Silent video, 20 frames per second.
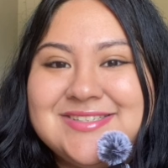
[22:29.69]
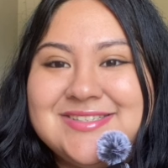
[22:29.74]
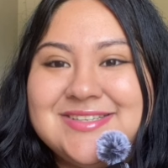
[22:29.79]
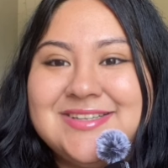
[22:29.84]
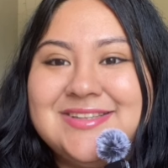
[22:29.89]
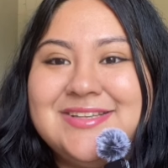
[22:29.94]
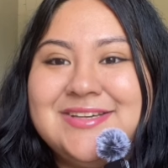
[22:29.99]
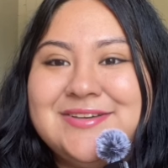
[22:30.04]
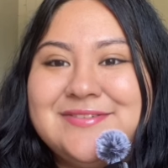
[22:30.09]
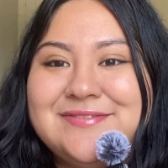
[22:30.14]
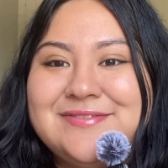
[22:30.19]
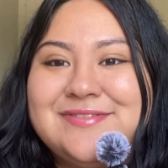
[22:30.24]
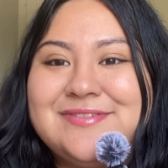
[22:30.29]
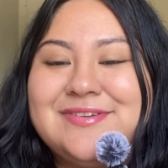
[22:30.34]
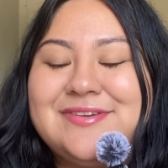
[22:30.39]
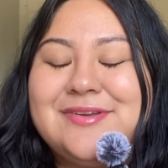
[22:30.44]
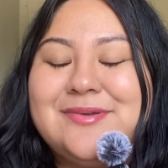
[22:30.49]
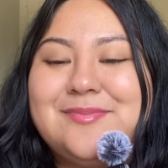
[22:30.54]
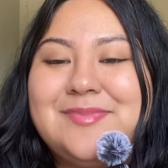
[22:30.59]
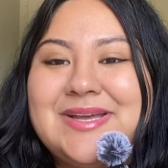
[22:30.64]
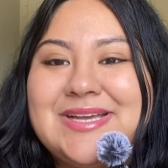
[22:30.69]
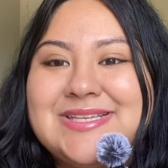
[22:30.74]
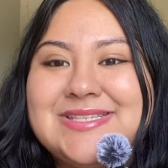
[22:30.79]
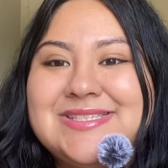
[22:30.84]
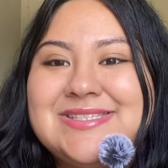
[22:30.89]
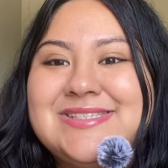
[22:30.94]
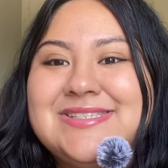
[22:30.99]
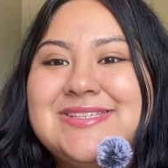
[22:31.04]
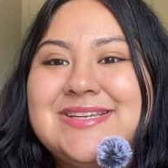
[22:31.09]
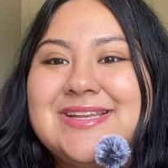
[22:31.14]
To live your
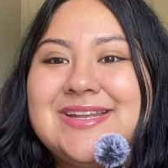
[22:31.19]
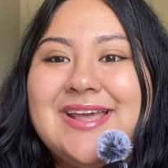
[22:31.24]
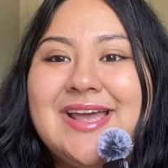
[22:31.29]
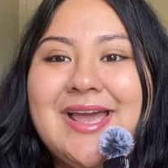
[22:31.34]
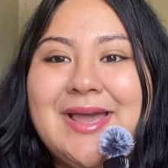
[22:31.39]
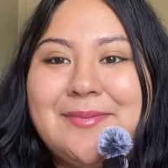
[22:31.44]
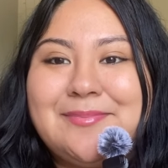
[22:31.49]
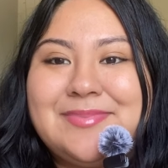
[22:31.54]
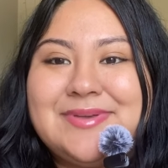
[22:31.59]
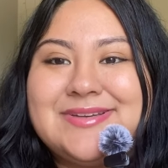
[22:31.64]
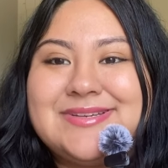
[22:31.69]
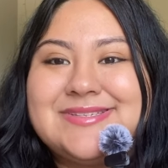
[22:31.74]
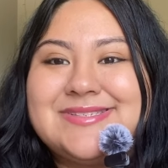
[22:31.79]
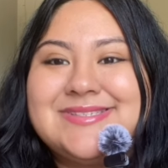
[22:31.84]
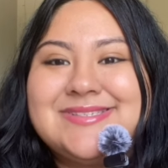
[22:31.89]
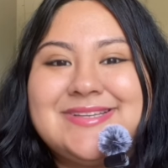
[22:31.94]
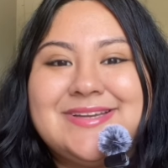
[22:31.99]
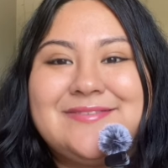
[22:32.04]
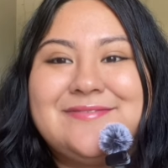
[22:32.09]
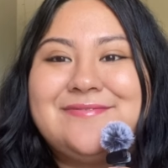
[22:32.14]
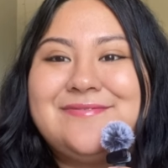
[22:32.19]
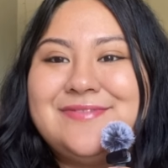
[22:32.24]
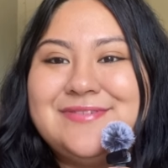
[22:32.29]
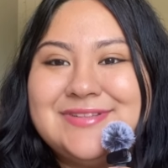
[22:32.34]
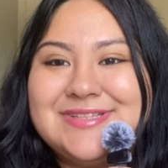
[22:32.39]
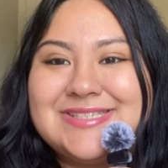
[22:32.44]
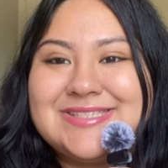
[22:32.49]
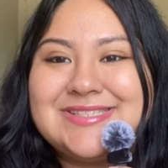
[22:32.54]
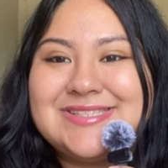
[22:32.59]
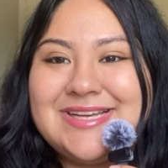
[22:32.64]
best and happiest and
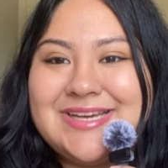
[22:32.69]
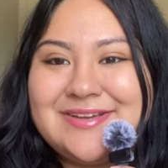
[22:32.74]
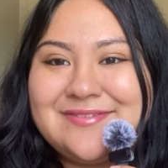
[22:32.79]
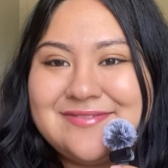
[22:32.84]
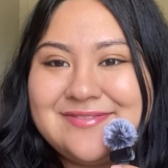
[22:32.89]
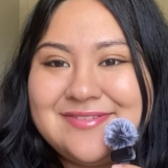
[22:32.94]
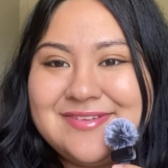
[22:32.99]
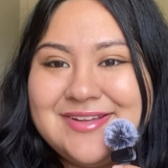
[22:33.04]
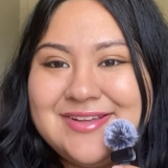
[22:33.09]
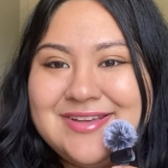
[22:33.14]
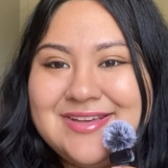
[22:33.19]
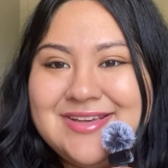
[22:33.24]
fullest life